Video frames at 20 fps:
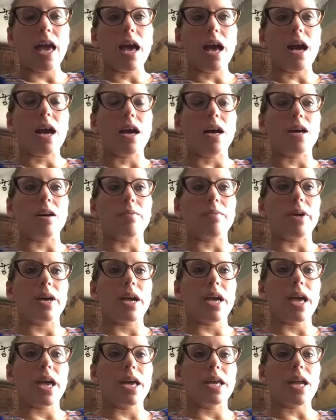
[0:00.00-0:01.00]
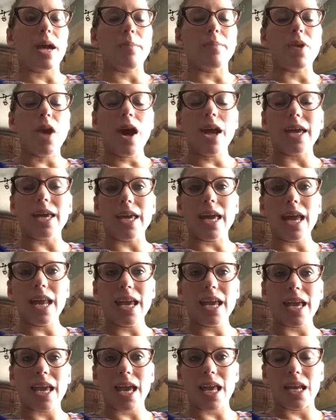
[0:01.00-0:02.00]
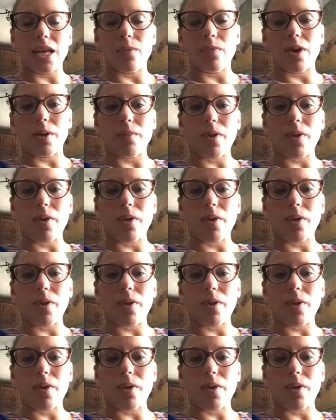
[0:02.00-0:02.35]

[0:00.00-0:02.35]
and I'm not getting anywhere.